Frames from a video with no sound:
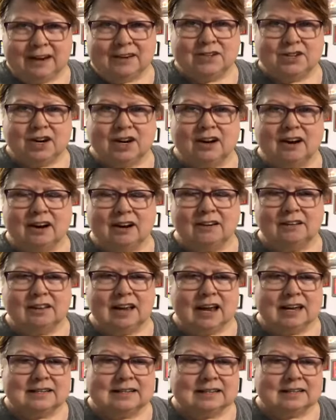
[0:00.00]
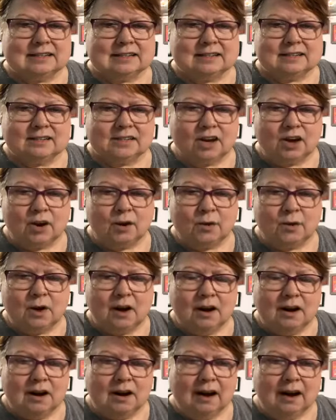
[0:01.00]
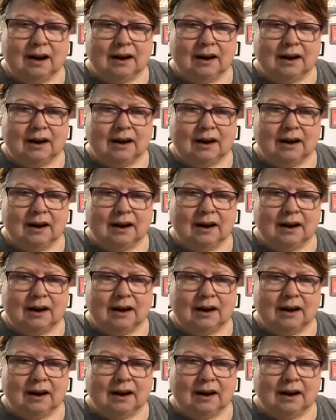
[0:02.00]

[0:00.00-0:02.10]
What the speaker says: at GenCon classes. So